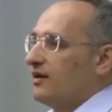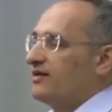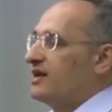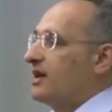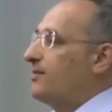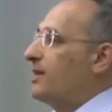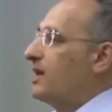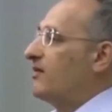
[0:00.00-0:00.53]

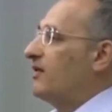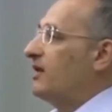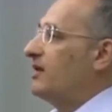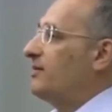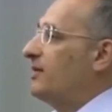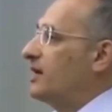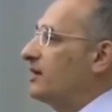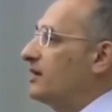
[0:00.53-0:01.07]
All the
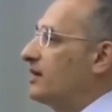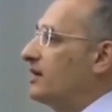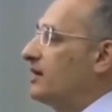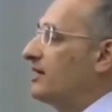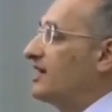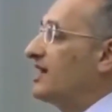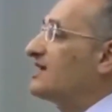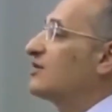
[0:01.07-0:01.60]
primordial
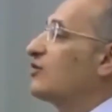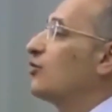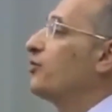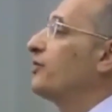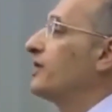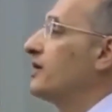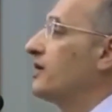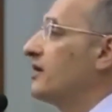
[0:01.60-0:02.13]
elements are
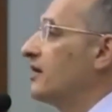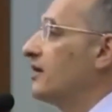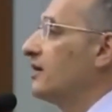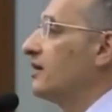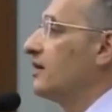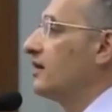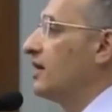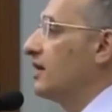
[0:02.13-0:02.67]
available
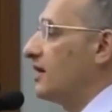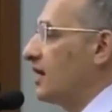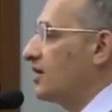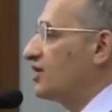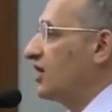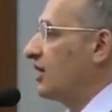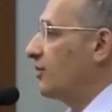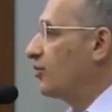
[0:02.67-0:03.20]
for us to
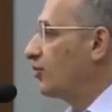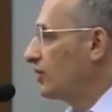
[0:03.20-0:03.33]
work with.